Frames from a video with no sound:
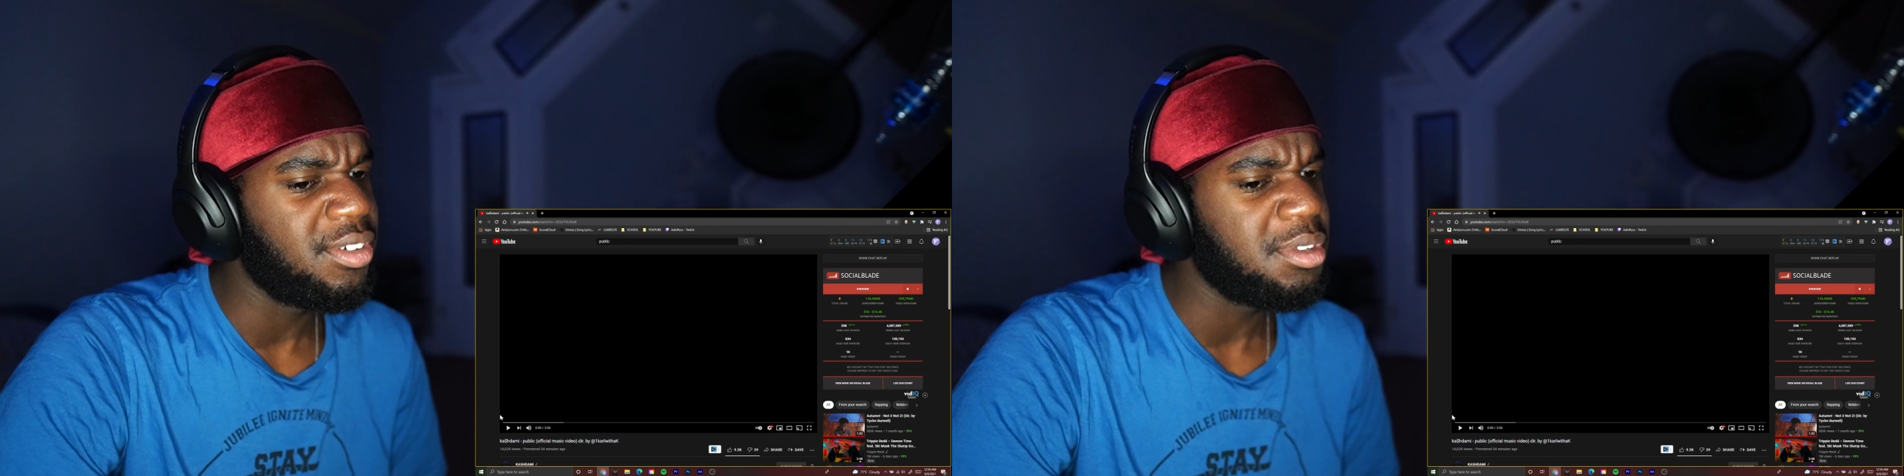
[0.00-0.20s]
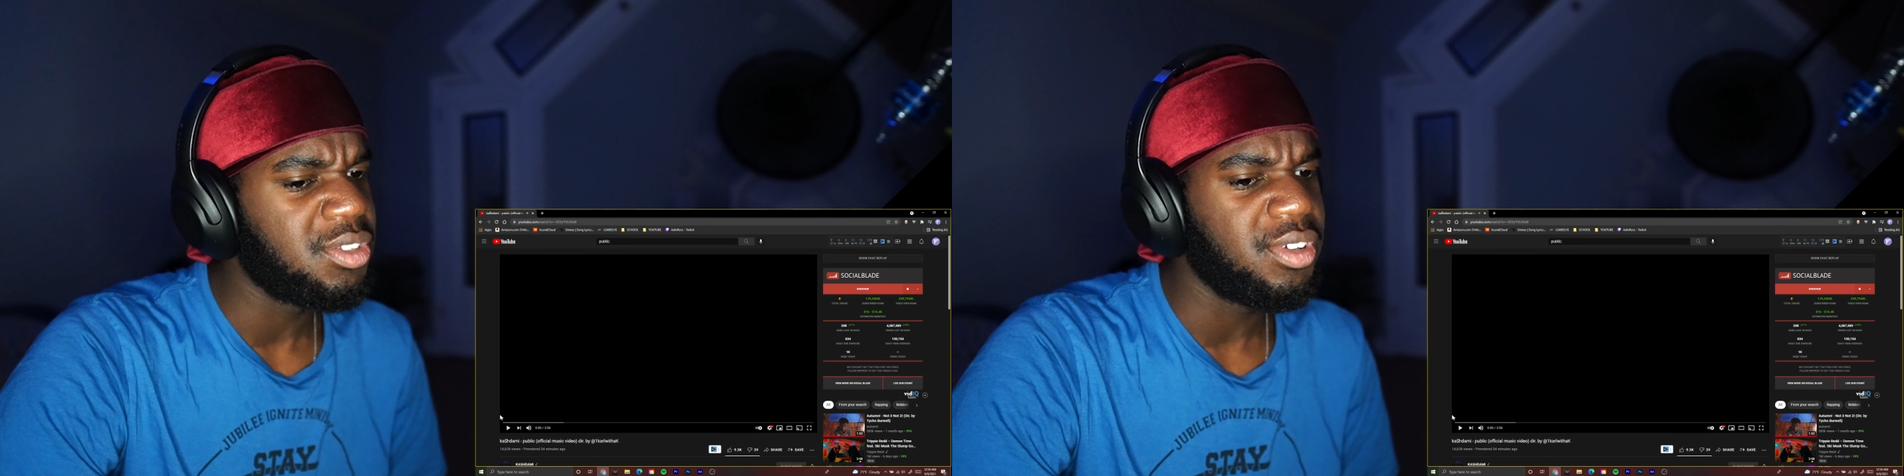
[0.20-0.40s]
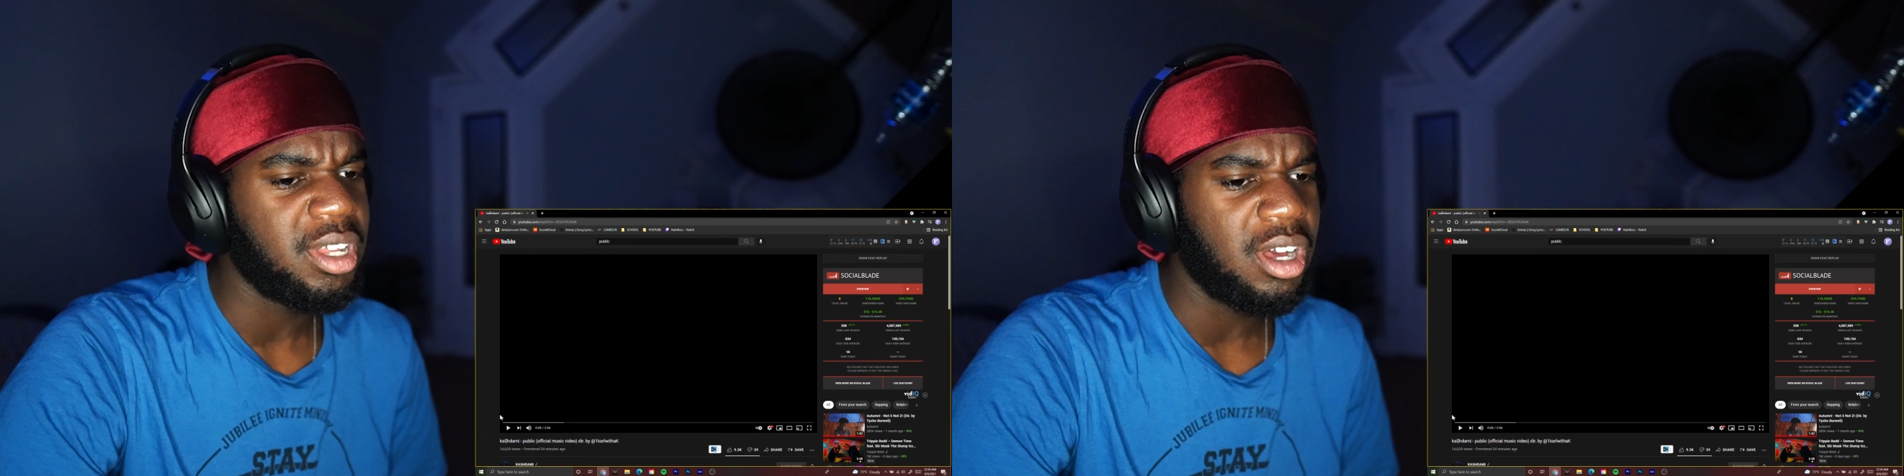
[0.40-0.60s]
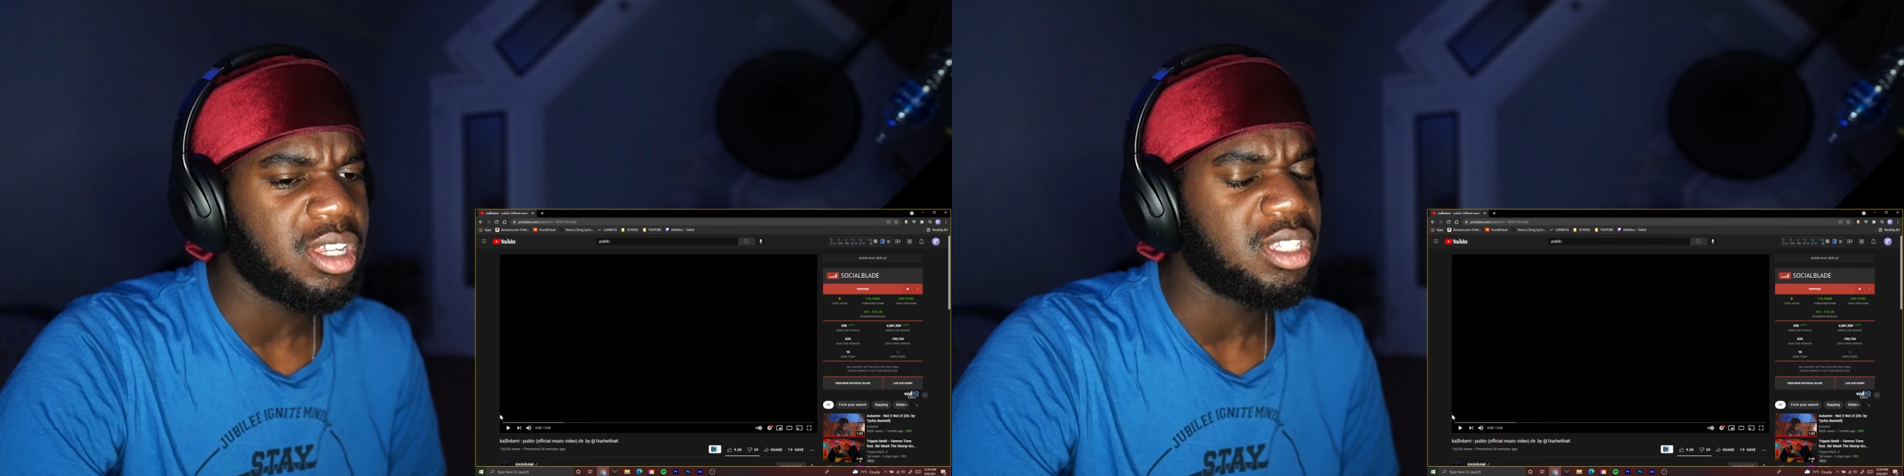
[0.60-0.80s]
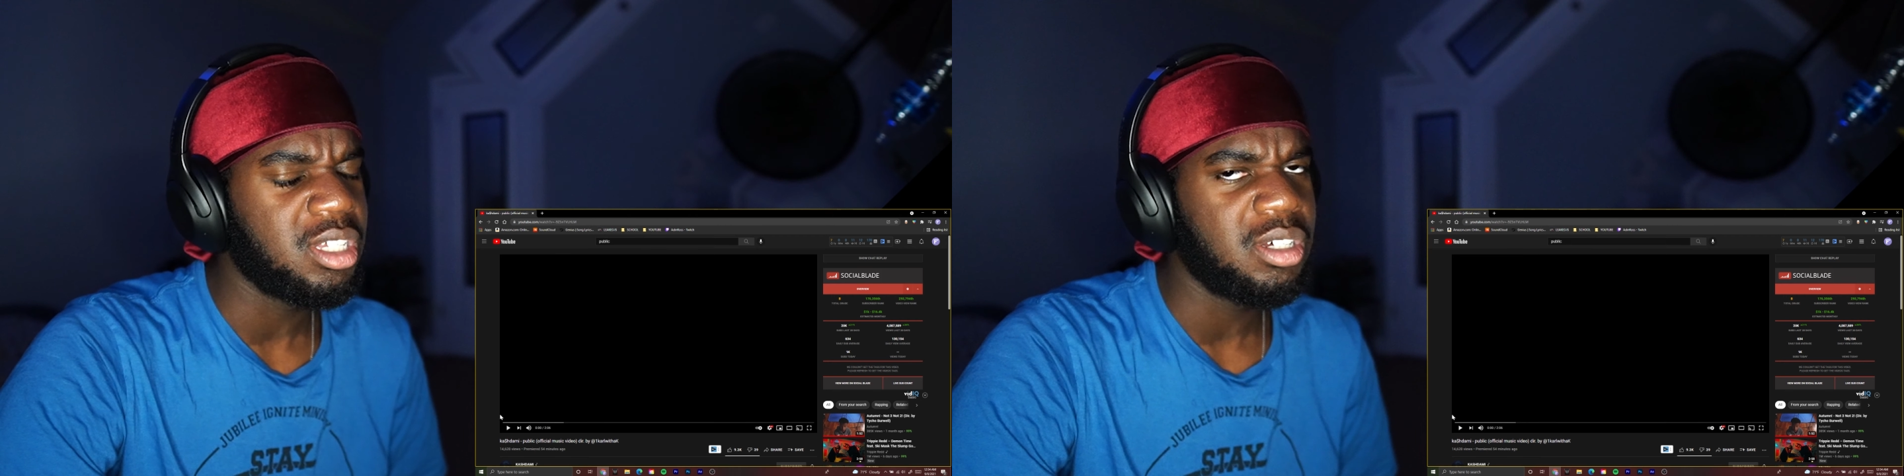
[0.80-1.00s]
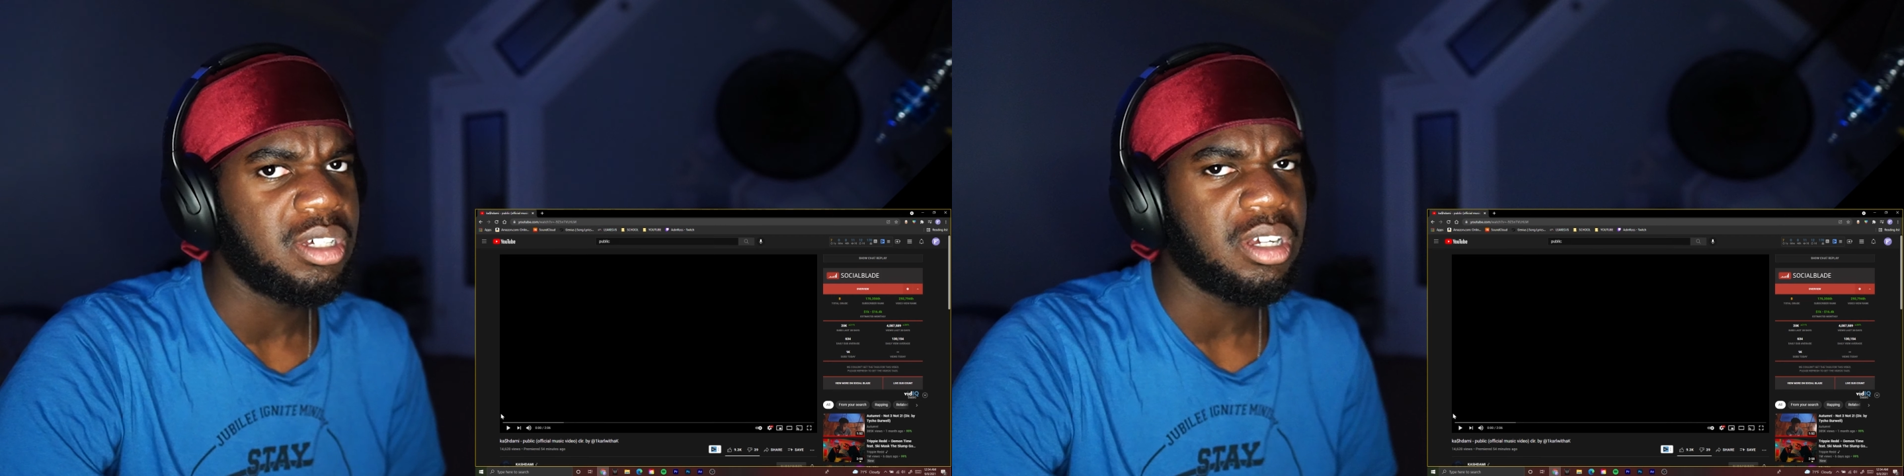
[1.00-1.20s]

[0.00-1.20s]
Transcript: music video also,